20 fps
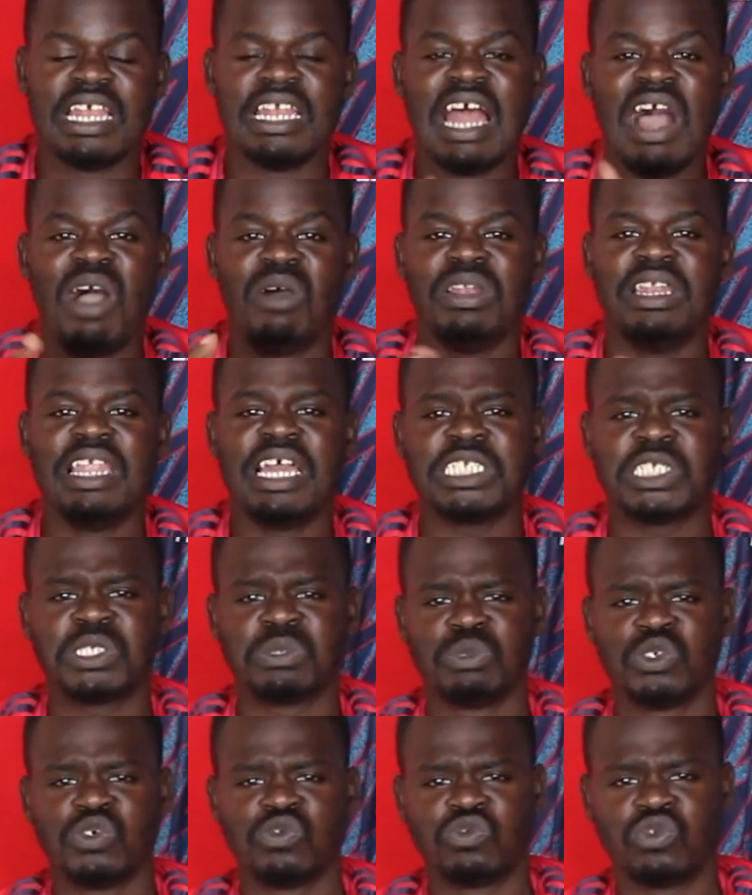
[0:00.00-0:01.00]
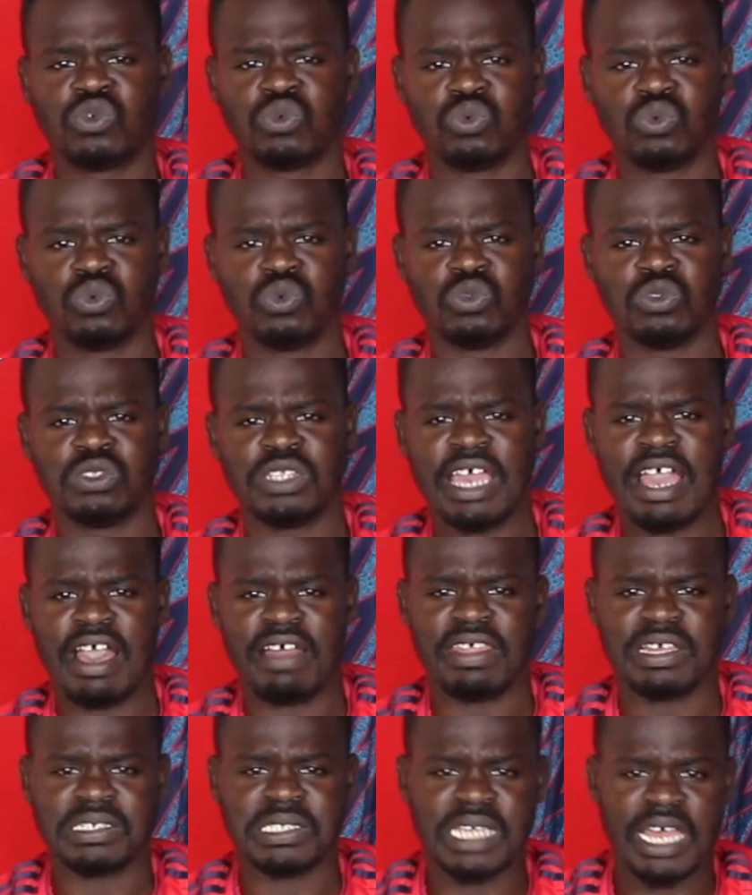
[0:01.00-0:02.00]
Now let's move to the
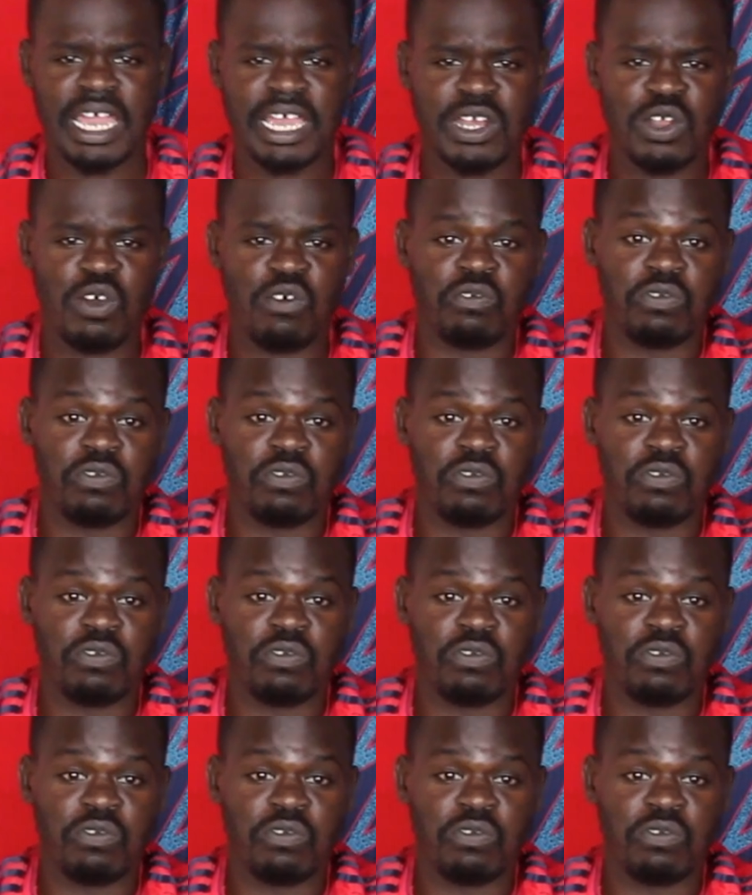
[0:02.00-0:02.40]
other side